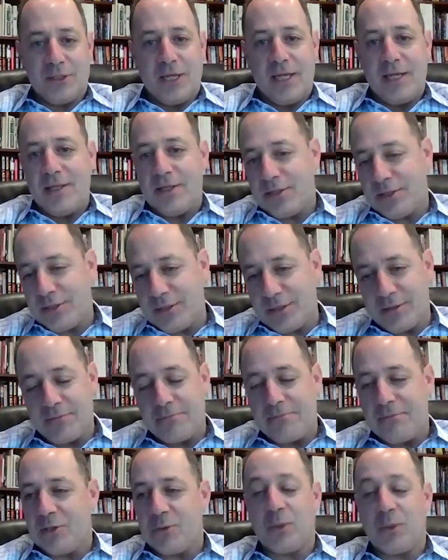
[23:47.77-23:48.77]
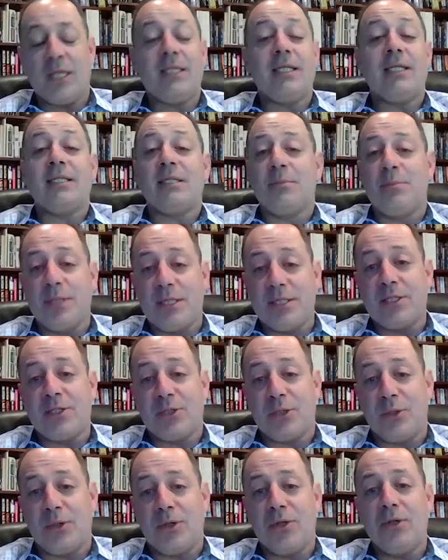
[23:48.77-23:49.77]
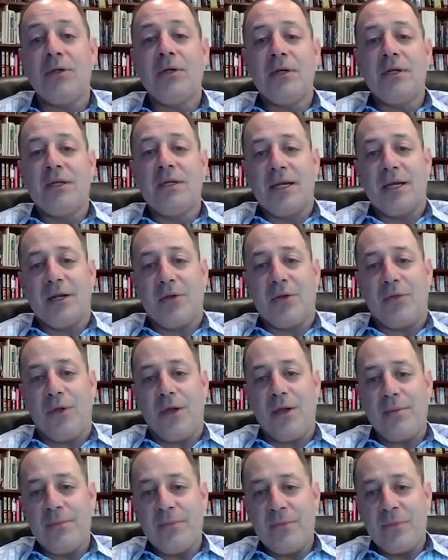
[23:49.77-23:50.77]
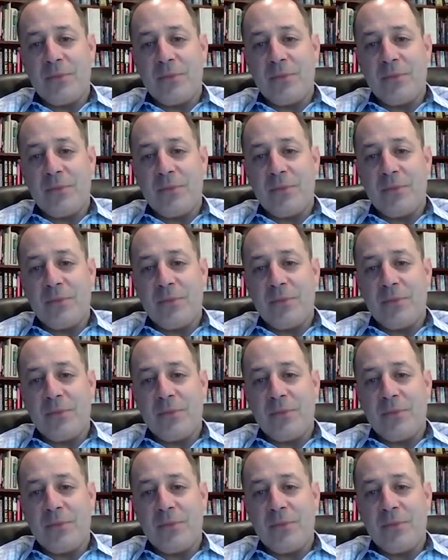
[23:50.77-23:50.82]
hey, this is what I did as a business owner kind of thing.